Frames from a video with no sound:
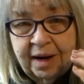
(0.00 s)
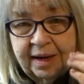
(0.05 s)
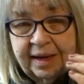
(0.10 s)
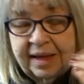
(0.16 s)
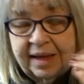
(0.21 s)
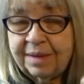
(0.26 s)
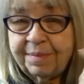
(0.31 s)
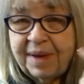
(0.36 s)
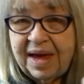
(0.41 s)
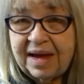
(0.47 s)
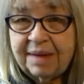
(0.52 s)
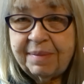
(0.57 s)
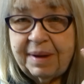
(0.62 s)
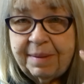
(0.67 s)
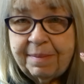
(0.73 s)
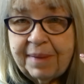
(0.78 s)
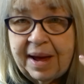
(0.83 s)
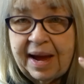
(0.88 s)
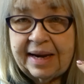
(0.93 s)
in the back of
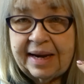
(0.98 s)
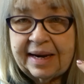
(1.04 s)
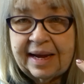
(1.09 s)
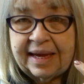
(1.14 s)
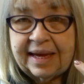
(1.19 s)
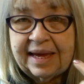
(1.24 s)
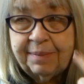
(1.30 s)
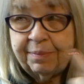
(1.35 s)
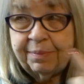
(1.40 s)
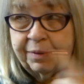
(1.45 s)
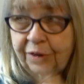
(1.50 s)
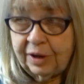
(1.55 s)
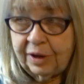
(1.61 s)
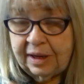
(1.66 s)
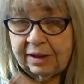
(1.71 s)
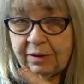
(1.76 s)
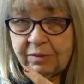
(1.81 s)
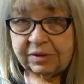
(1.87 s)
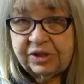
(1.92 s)
my mind, I keep
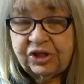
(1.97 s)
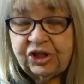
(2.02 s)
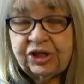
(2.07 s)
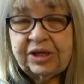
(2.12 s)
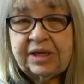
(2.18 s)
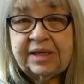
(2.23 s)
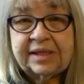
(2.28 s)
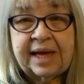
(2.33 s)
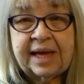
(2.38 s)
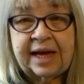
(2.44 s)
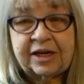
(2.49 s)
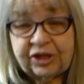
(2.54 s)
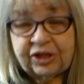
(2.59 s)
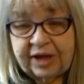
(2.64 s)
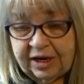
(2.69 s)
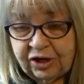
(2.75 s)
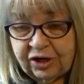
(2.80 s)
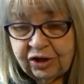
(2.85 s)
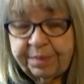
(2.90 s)
looking at those jeans.
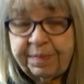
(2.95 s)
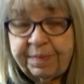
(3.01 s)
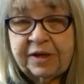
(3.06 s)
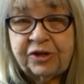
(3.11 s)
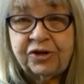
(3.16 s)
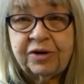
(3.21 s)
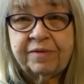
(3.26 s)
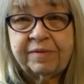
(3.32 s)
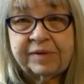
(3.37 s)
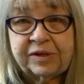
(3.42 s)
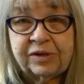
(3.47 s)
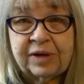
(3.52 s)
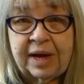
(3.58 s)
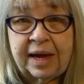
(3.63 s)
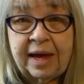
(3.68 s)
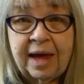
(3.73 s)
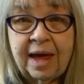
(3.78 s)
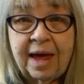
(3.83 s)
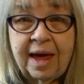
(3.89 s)
Actually, I took a picture of it, so
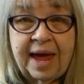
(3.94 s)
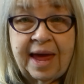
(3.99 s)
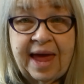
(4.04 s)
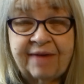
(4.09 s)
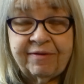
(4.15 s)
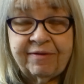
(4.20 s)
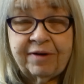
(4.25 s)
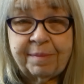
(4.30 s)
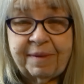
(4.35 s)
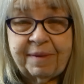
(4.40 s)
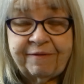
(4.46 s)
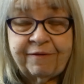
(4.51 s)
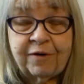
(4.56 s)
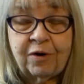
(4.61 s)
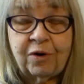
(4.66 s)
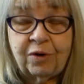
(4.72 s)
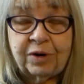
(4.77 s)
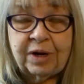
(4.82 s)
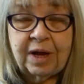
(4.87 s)
I have it on my
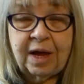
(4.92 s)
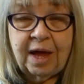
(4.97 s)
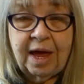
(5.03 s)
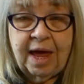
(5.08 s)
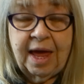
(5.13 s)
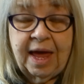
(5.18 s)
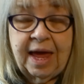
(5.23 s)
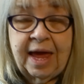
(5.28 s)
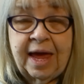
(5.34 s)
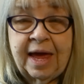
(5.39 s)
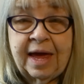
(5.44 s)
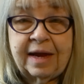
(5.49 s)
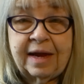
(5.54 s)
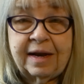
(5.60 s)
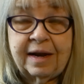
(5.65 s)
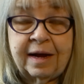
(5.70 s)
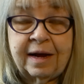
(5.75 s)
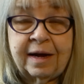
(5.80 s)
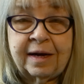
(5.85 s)
phone.
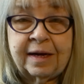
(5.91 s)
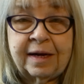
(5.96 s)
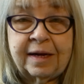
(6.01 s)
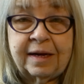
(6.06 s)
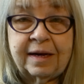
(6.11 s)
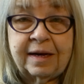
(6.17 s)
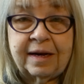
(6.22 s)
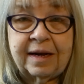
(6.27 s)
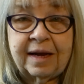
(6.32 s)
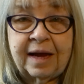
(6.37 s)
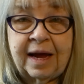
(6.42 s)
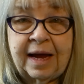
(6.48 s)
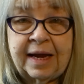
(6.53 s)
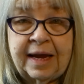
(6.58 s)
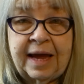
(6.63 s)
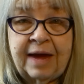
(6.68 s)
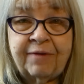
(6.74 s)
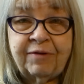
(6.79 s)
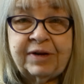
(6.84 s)
And
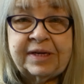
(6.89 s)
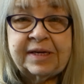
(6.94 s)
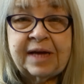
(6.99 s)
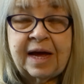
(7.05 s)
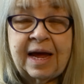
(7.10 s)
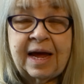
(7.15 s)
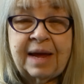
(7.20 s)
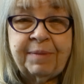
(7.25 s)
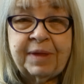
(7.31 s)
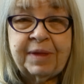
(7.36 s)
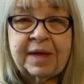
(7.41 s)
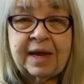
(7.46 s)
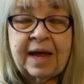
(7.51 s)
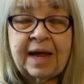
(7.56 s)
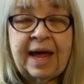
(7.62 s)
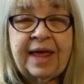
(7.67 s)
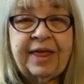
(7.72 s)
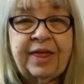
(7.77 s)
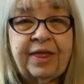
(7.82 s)
every time that
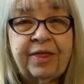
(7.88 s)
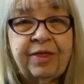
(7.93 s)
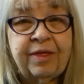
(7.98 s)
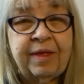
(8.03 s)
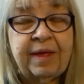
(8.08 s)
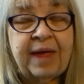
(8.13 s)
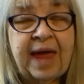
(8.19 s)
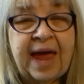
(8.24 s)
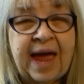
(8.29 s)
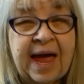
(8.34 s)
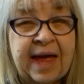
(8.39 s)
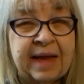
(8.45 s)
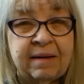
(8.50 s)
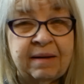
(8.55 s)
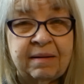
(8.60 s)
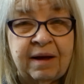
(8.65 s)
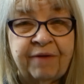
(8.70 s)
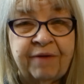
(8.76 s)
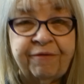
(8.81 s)
I
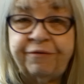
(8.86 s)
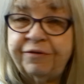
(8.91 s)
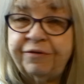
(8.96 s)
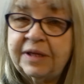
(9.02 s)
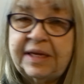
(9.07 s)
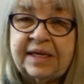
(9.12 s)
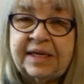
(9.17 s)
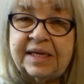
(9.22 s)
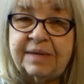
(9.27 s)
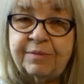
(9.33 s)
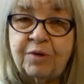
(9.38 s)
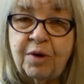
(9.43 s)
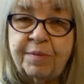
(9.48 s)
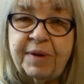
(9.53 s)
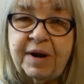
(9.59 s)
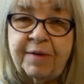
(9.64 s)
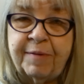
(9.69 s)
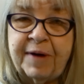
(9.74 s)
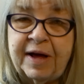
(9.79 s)
had a fleeting
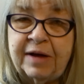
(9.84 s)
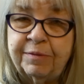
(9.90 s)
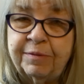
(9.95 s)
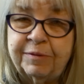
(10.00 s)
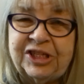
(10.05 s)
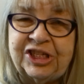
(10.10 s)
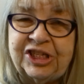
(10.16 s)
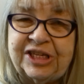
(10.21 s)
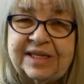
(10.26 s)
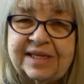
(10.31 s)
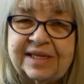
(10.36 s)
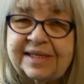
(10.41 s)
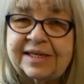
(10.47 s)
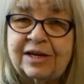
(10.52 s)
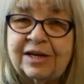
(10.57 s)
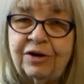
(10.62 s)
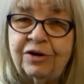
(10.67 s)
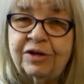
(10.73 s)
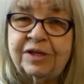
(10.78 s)
moment about, gee, this
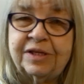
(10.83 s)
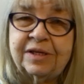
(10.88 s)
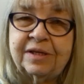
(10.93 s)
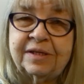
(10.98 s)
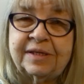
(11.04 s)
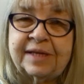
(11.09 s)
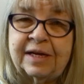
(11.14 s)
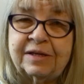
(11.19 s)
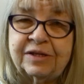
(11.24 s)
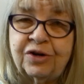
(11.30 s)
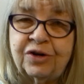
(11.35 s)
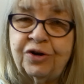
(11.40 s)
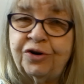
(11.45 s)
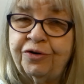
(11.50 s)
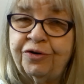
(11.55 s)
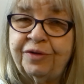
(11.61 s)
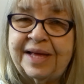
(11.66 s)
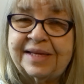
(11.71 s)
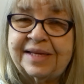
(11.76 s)
sounds good,
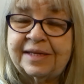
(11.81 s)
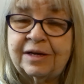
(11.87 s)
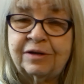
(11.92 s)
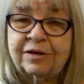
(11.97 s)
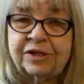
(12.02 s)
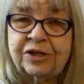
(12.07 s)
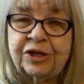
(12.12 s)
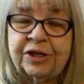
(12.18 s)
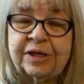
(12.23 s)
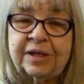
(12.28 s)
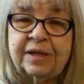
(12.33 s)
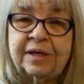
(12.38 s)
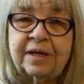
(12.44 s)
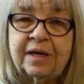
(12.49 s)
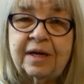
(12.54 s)
or that sounds good,